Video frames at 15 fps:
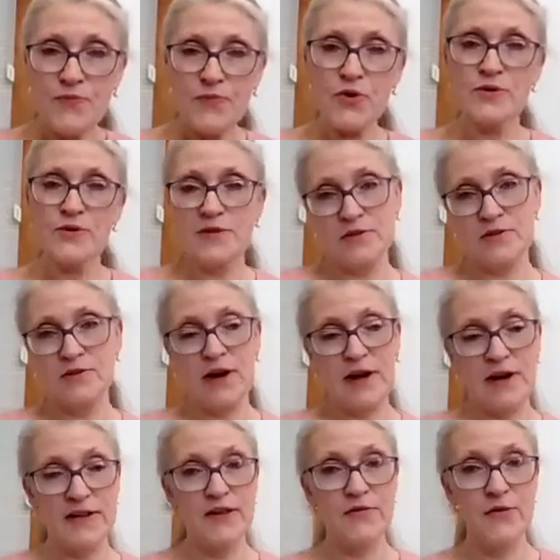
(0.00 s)
personal
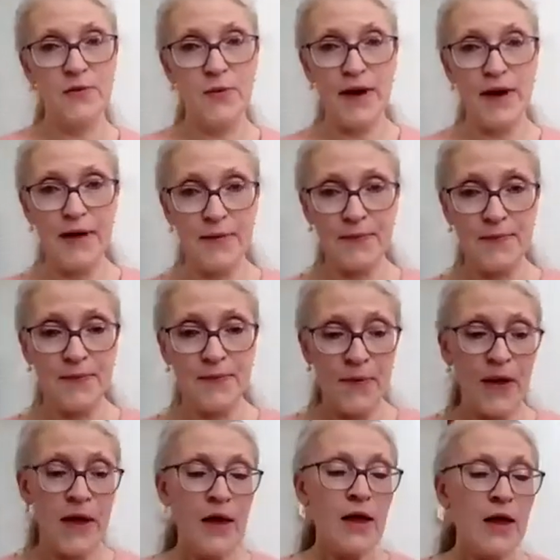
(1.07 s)
kind of a way.
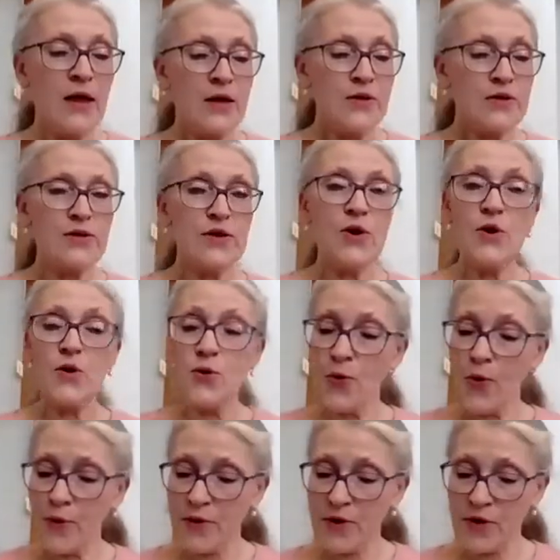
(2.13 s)
So
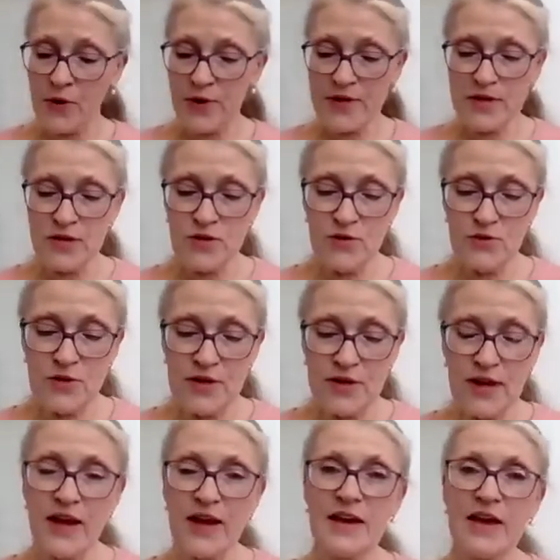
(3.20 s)
what we're going to do
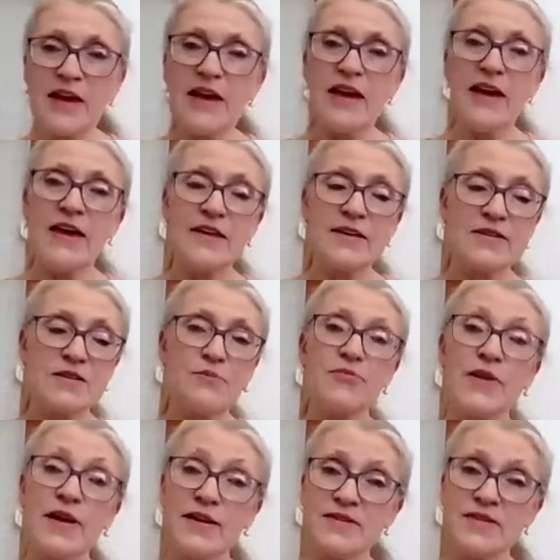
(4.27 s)
today is
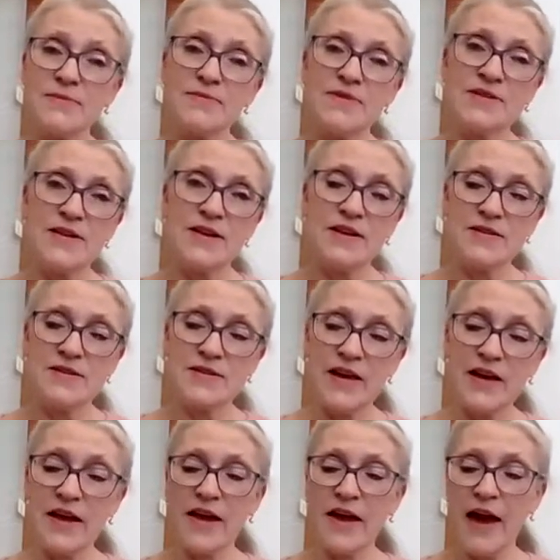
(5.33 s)
plant some seeds.
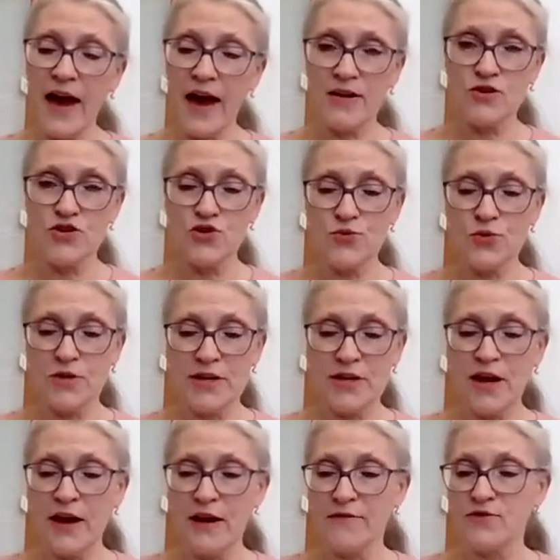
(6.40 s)
And I actually
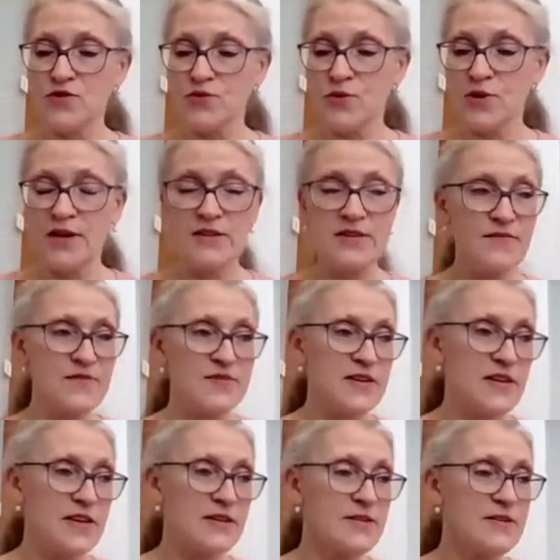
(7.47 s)
have two kinds of
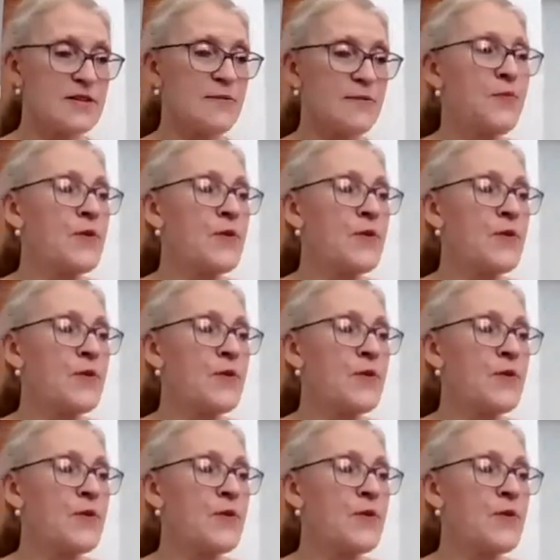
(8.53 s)
seeds.